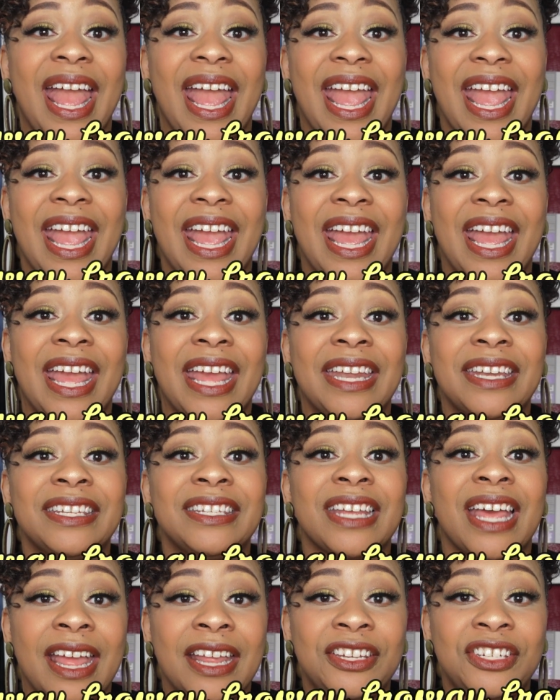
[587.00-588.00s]

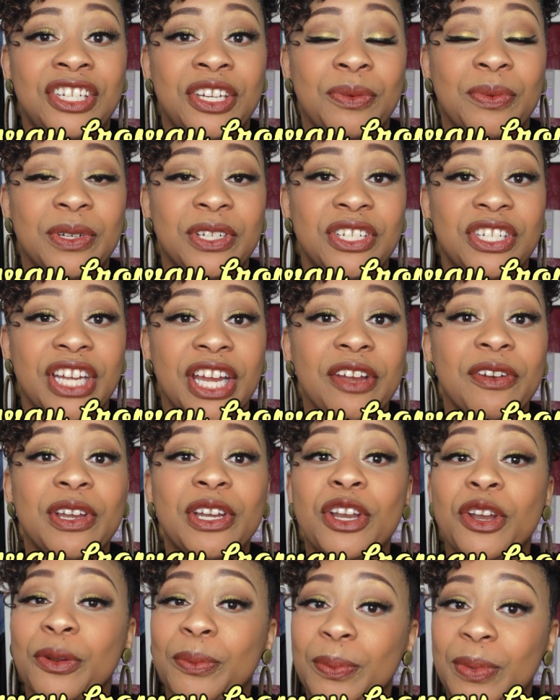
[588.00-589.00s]
and she was
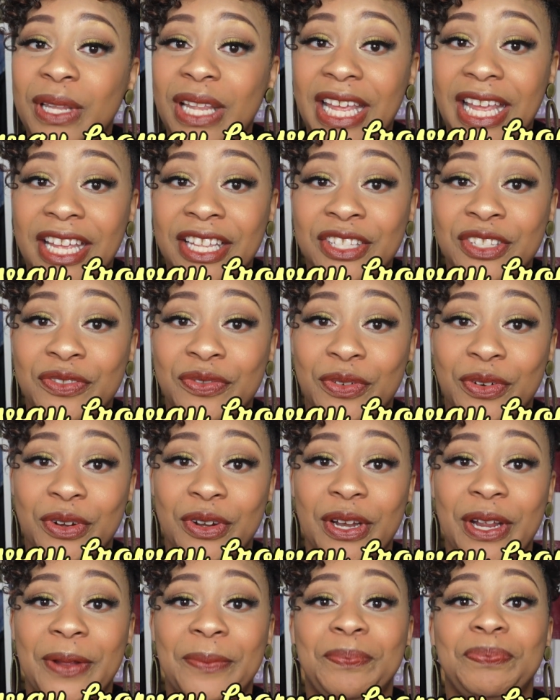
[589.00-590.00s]
sharing her plans
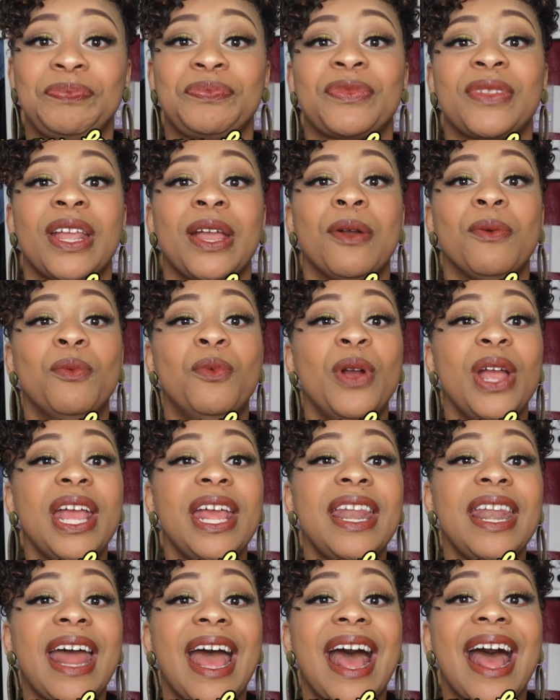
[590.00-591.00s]
for it.
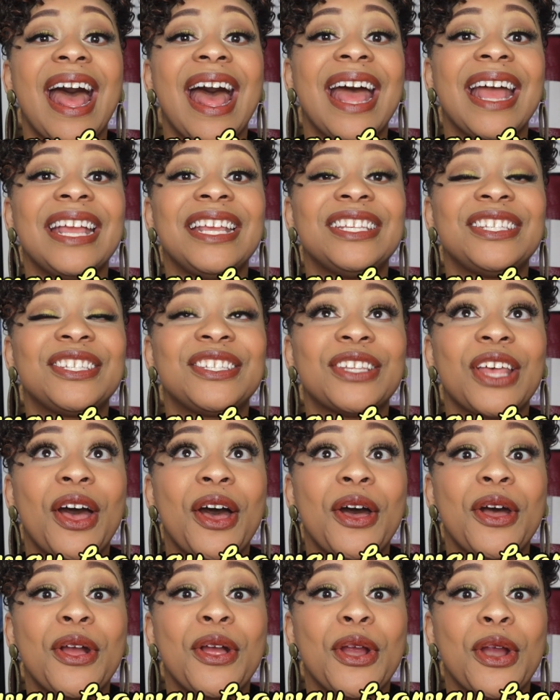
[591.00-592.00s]
When I
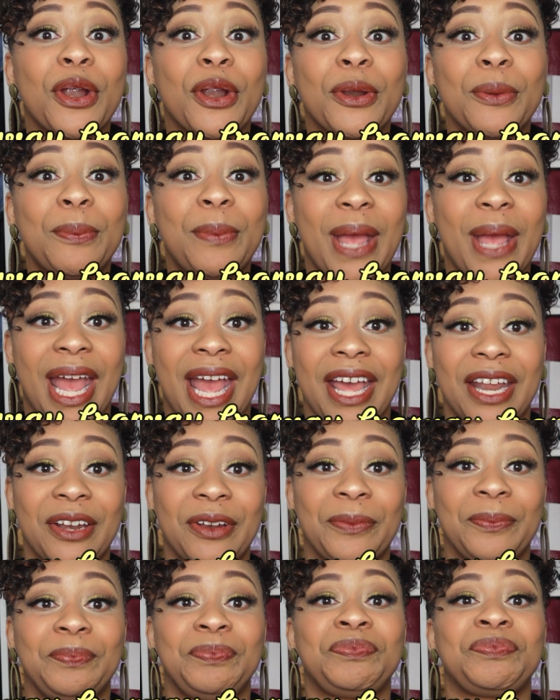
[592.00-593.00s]
saw her
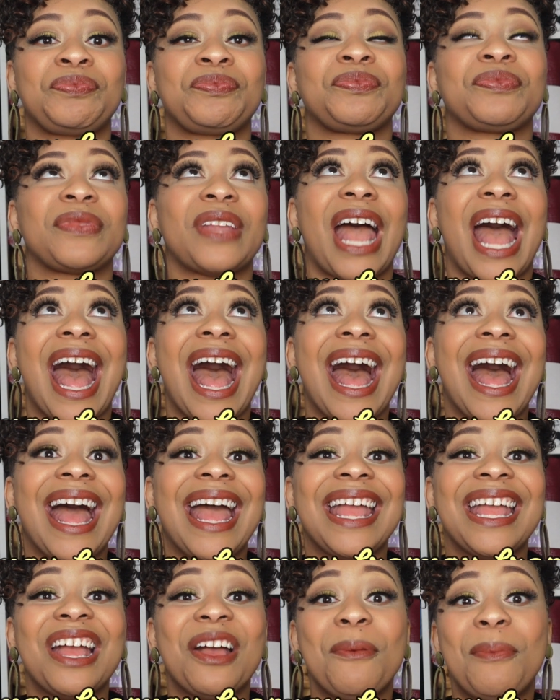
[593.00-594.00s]
pattern,
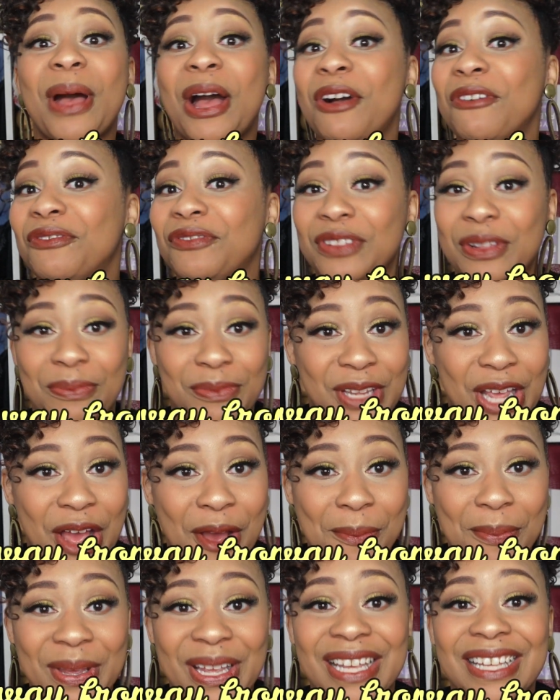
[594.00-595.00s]
I about flipped
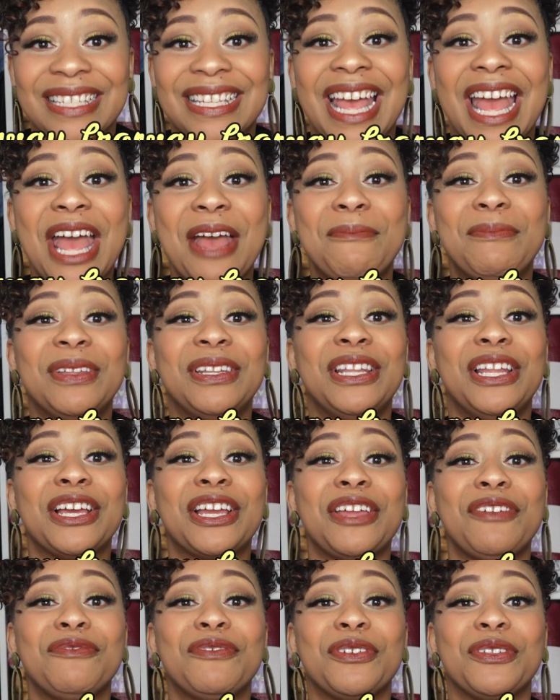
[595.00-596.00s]
out because I had been
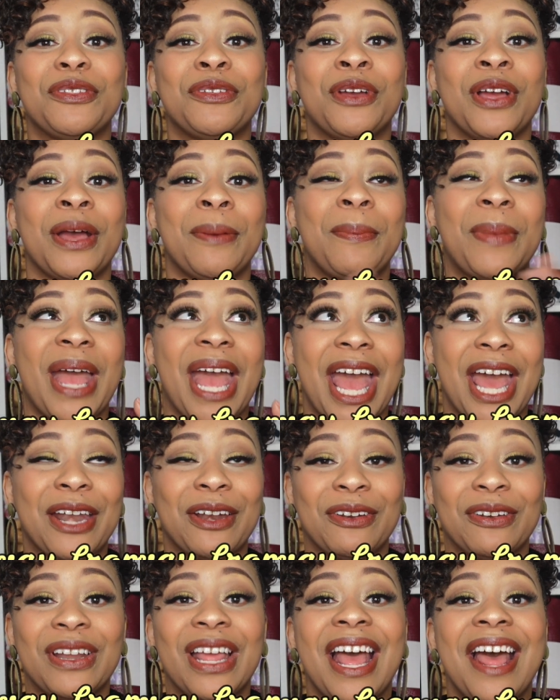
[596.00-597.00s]
looking for a
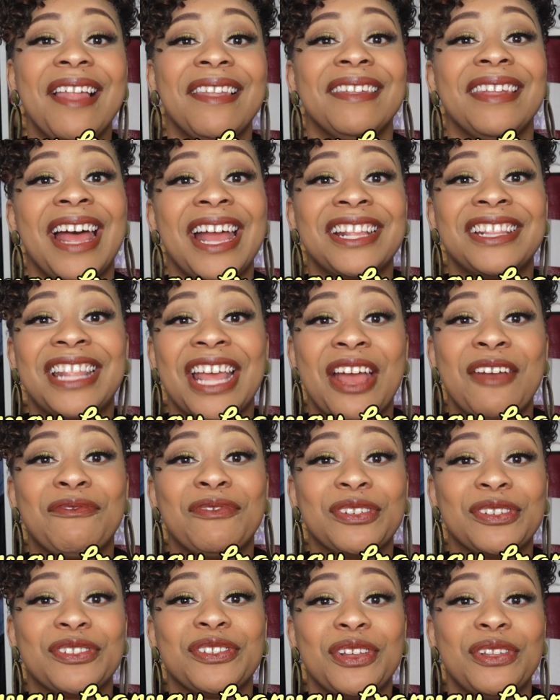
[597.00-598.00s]
pattern like that
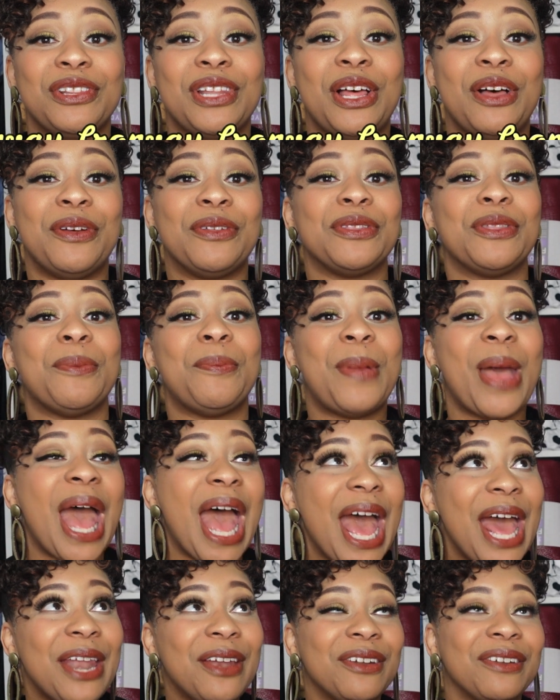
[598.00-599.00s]
for so long. The
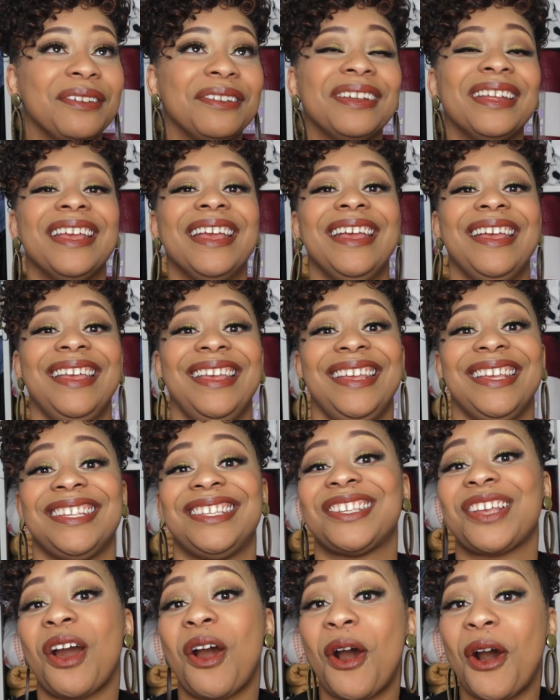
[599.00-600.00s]
pattern
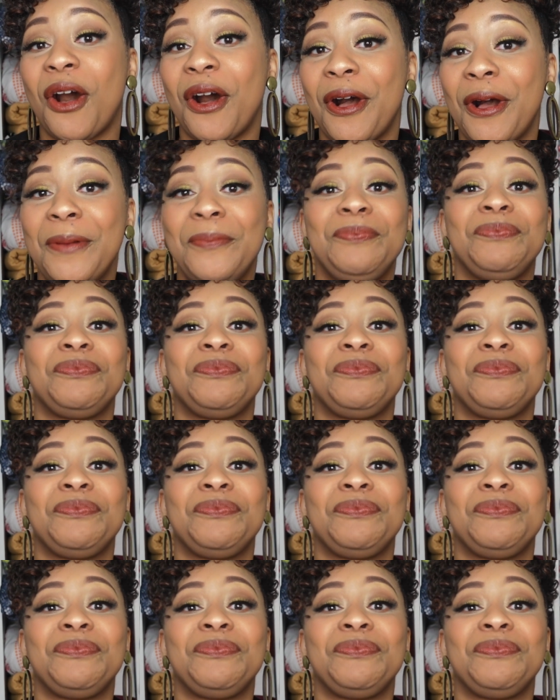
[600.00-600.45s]
is called